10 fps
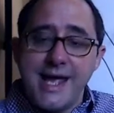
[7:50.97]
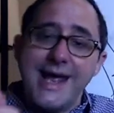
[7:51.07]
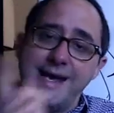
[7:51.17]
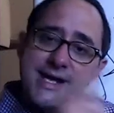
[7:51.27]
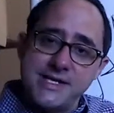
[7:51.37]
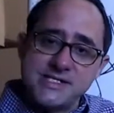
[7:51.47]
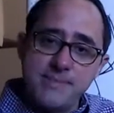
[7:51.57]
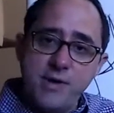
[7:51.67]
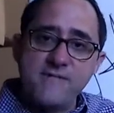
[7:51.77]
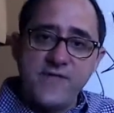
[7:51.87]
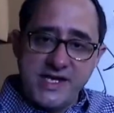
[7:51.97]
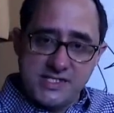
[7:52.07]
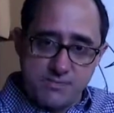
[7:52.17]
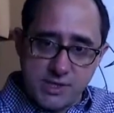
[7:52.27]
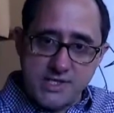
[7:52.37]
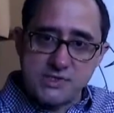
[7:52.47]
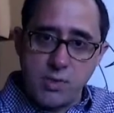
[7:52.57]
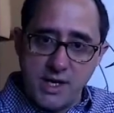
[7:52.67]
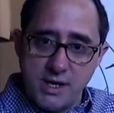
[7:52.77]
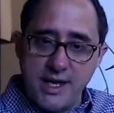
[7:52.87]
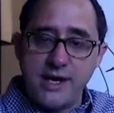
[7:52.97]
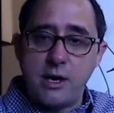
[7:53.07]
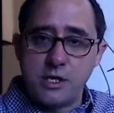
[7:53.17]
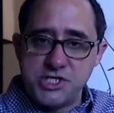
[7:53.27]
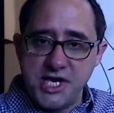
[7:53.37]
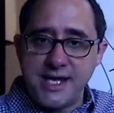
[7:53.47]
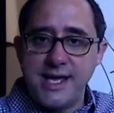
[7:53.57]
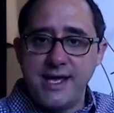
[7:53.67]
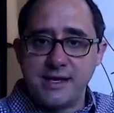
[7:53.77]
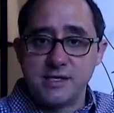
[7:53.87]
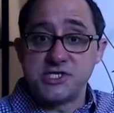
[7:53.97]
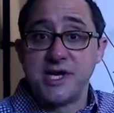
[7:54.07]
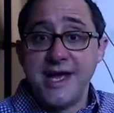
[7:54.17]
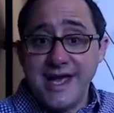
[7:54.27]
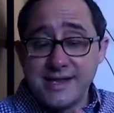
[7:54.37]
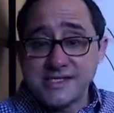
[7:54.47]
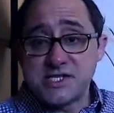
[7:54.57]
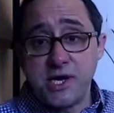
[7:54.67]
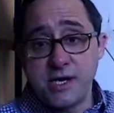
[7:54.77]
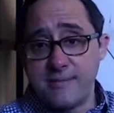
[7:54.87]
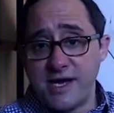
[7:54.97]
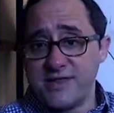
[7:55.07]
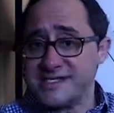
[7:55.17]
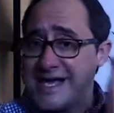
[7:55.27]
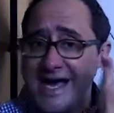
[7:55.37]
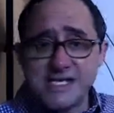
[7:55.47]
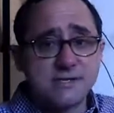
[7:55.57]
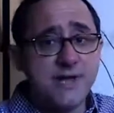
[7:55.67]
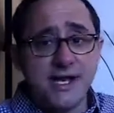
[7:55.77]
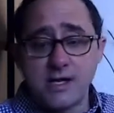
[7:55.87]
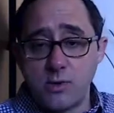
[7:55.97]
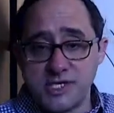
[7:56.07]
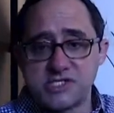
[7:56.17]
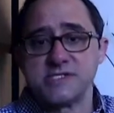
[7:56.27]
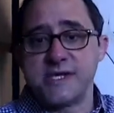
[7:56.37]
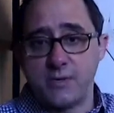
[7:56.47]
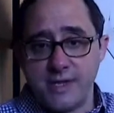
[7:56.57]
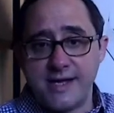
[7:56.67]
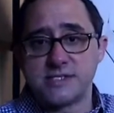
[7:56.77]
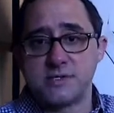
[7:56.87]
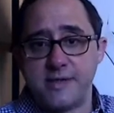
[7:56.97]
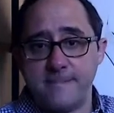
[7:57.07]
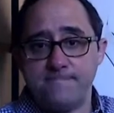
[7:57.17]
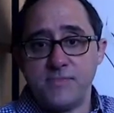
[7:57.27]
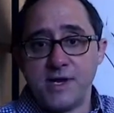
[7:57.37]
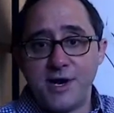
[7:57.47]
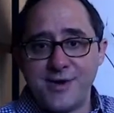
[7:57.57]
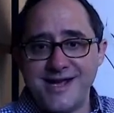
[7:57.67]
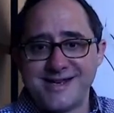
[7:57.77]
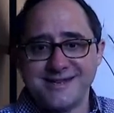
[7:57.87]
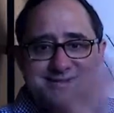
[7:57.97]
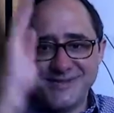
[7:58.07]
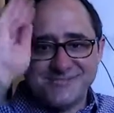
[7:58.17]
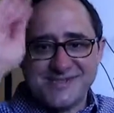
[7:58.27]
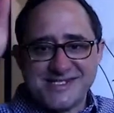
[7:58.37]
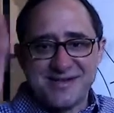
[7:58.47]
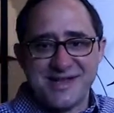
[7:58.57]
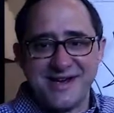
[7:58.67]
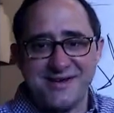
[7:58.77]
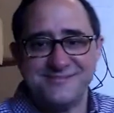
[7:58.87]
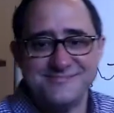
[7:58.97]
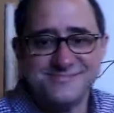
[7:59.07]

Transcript: and hit us up on Facebook as well at RJK English. And let's talk about this. Ask me any questions. I will answer them. All right? See you later.